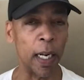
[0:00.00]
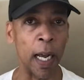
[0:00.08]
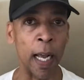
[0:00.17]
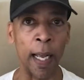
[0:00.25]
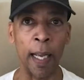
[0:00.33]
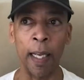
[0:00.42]

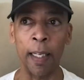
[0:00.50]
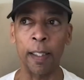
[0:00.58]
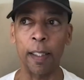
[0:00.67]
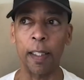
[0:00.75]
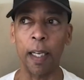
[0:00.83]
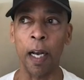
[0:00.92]

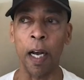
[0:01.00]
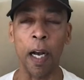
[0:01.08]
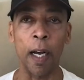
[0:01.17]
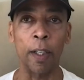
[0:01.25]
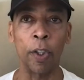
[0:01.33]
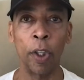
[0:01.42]
and
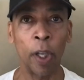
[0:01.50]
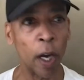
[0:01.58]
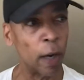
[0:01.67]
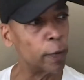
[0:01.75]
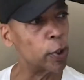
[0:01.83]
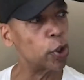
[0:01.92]
uh,
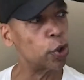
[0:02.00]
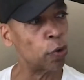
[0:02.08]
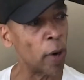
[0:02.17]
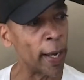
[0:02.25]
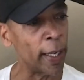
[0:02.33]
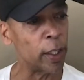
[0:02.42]
loved
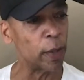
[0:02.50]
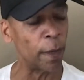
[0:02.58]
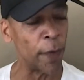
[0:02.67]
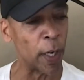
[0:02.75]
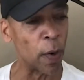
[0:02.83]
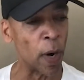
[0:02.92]
trying to
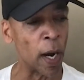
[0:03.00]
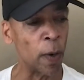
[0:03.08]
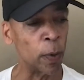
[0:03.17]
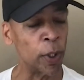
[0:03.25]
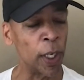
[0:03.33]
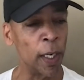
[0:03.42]
figure out